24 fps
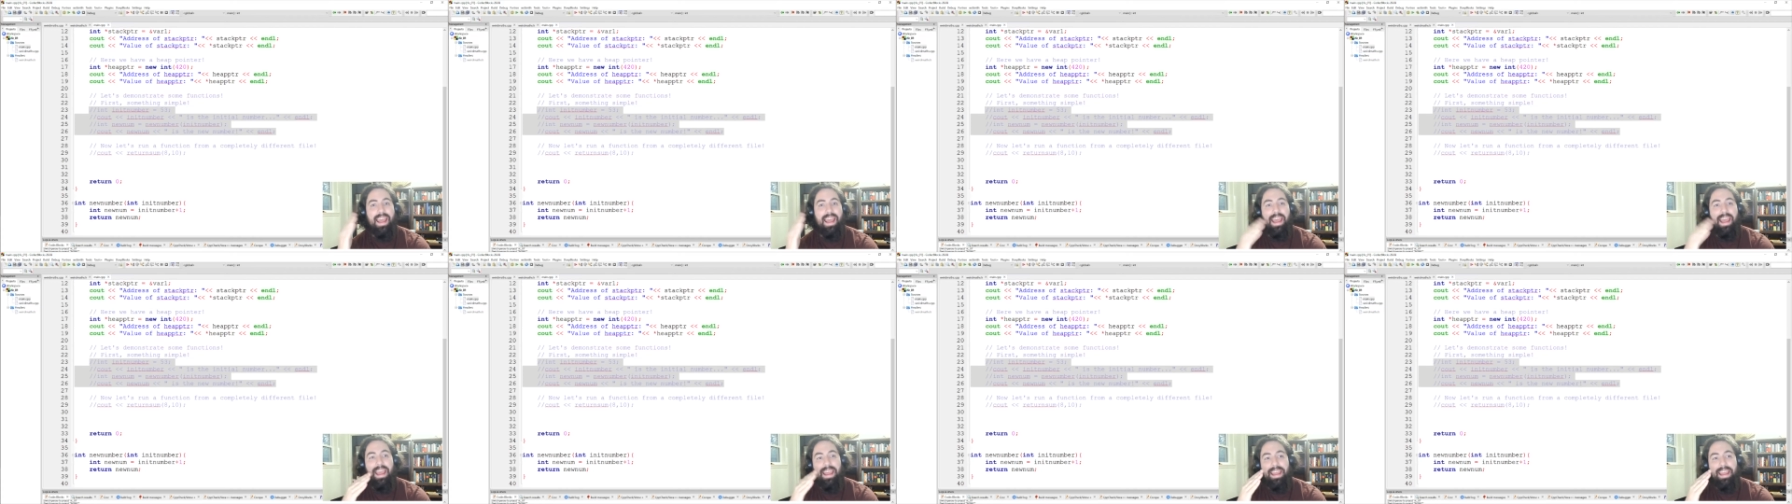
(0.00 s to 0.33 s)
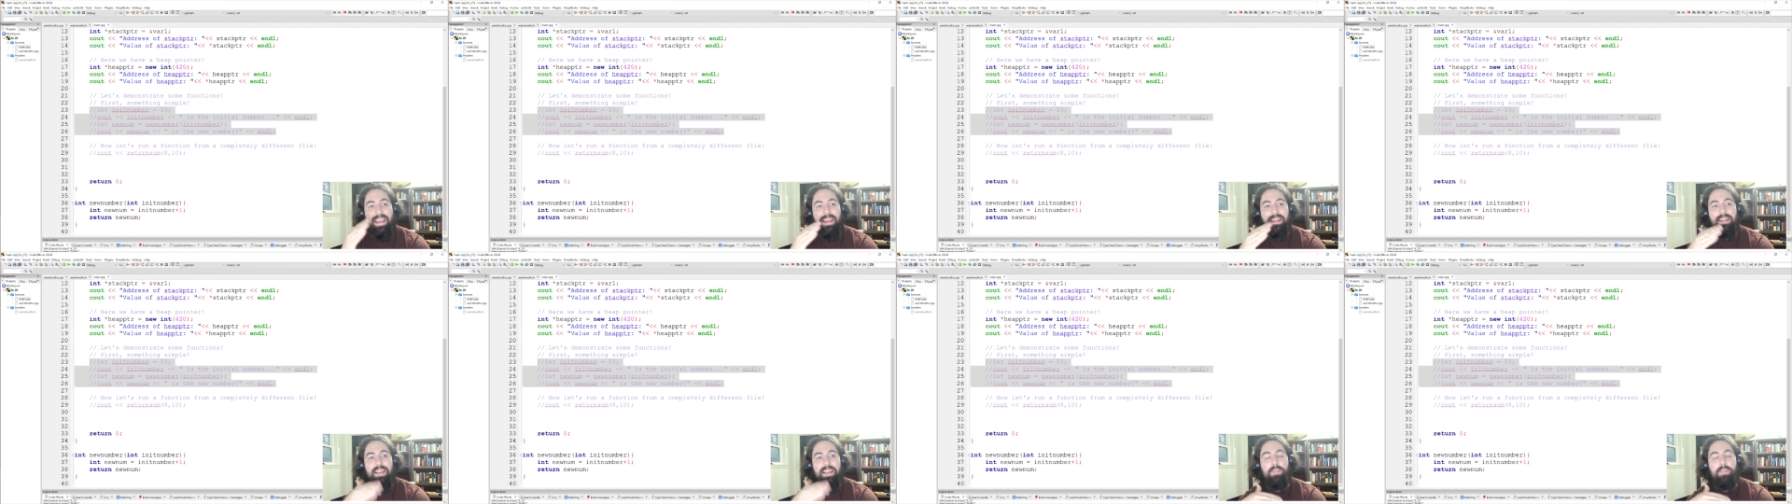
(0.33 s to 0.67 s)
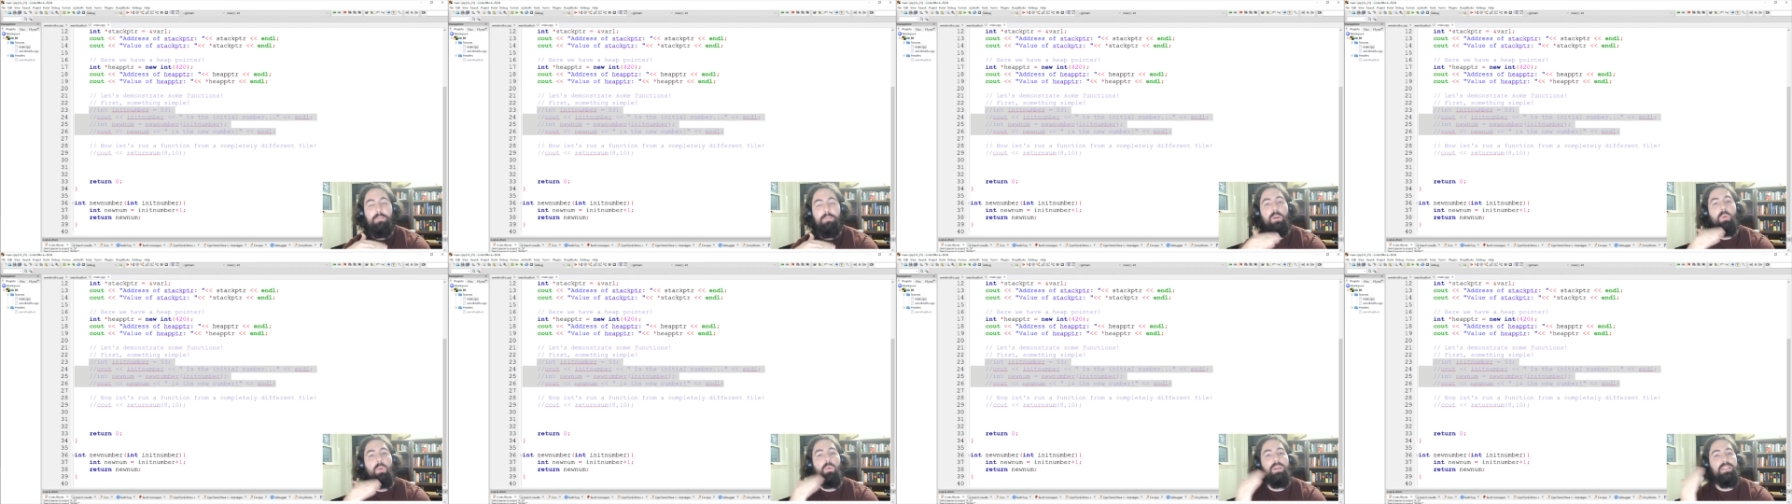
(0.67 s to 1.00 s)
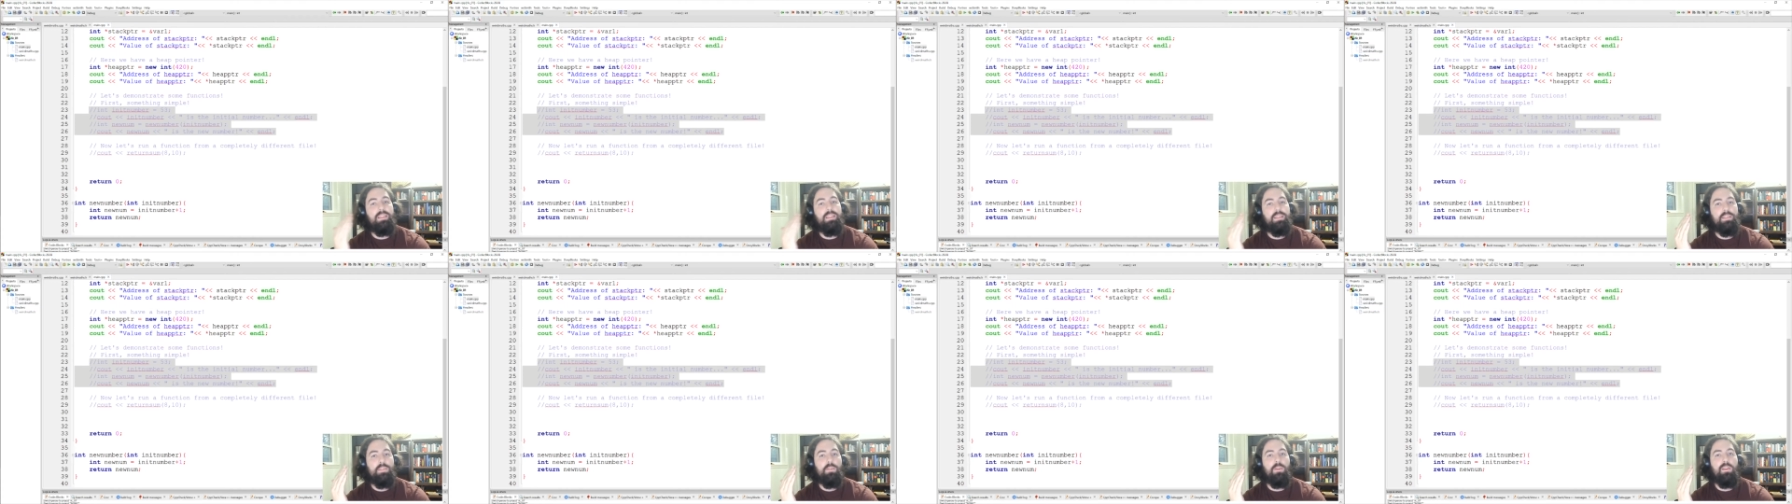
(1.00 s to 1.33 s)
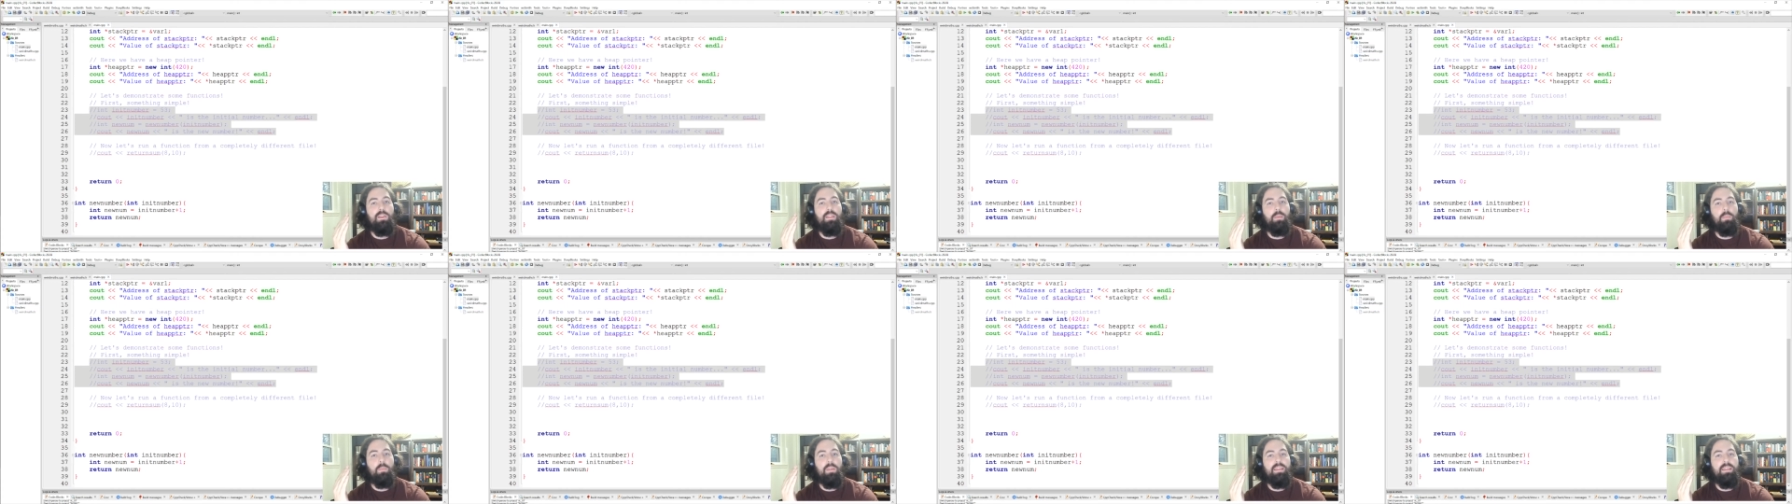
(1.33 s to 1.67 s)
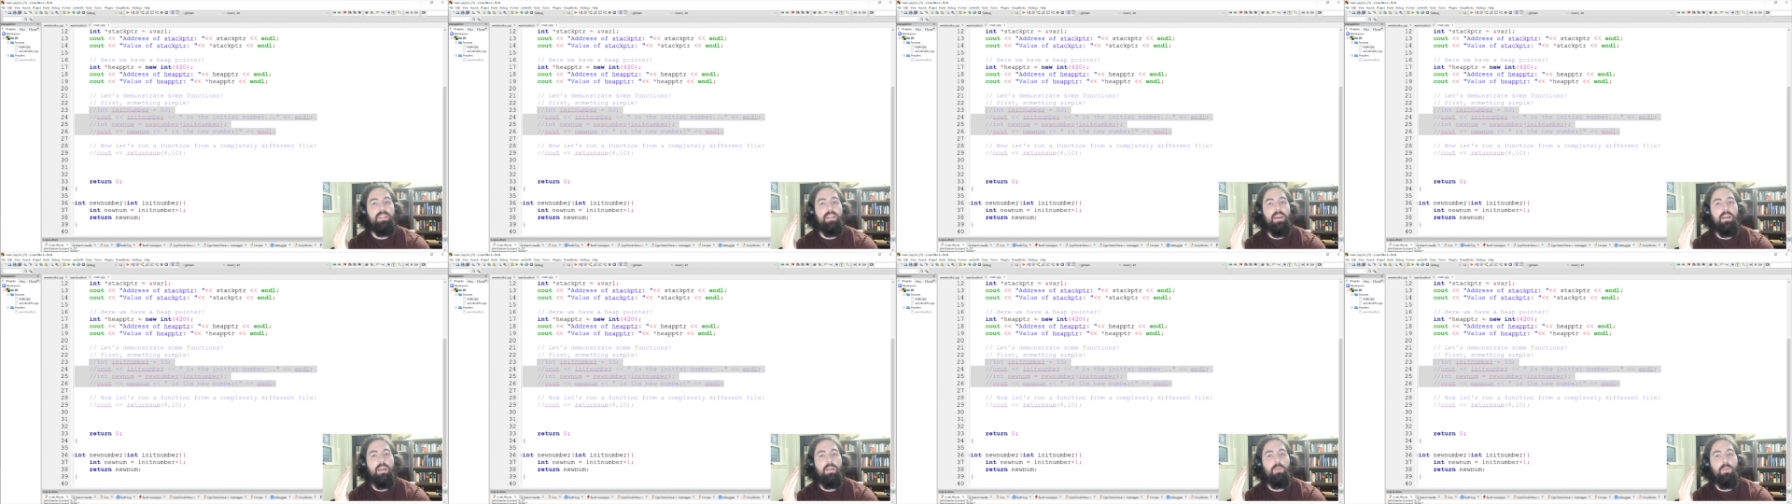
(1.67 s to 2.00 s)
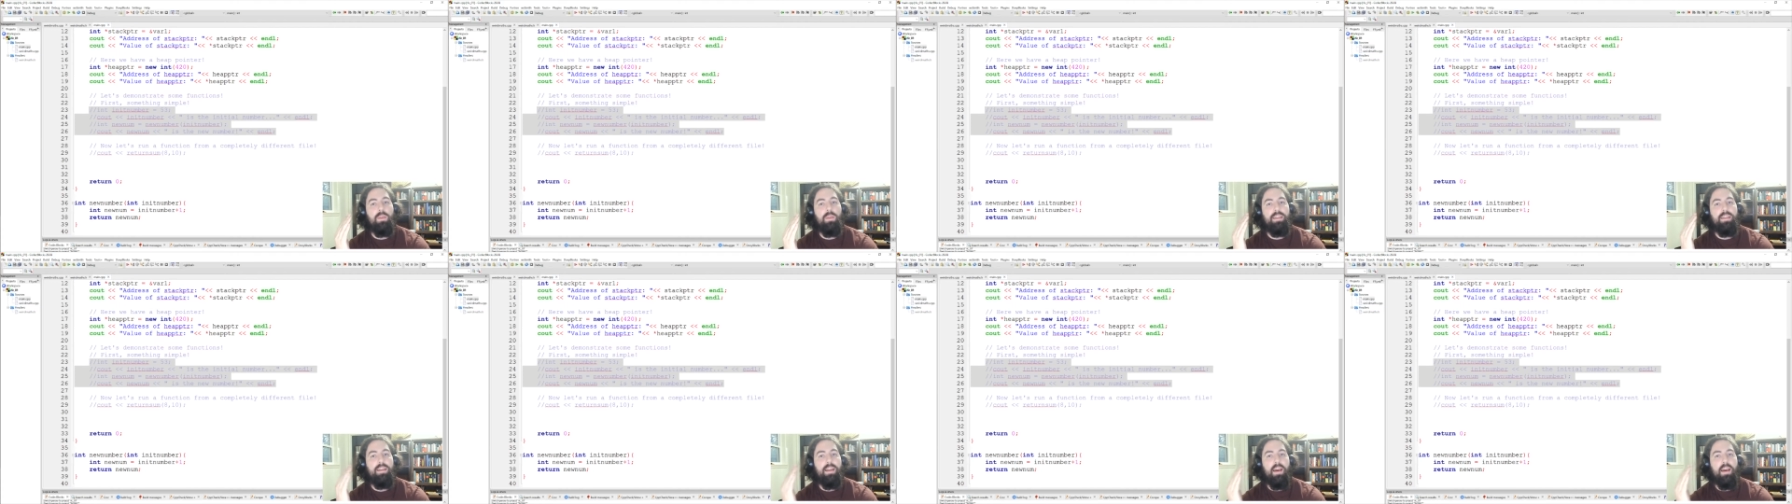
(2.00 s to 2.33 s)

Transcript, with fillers: And if we want to store them within